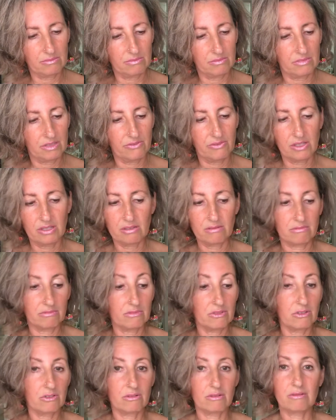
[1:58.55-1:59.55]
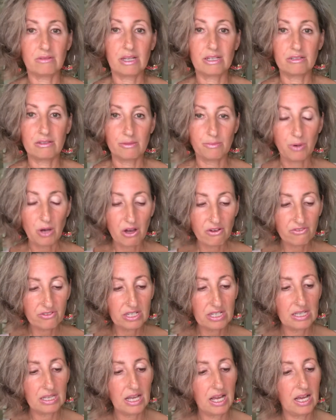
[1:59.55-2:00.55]
living under the
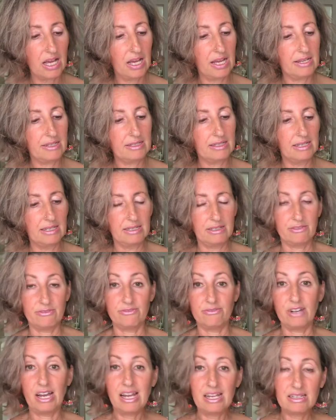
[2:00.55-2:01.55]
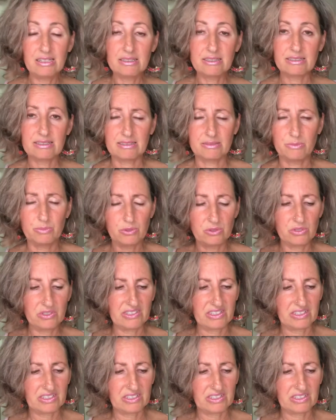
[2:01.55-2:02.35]
poverty line, violence, abuse,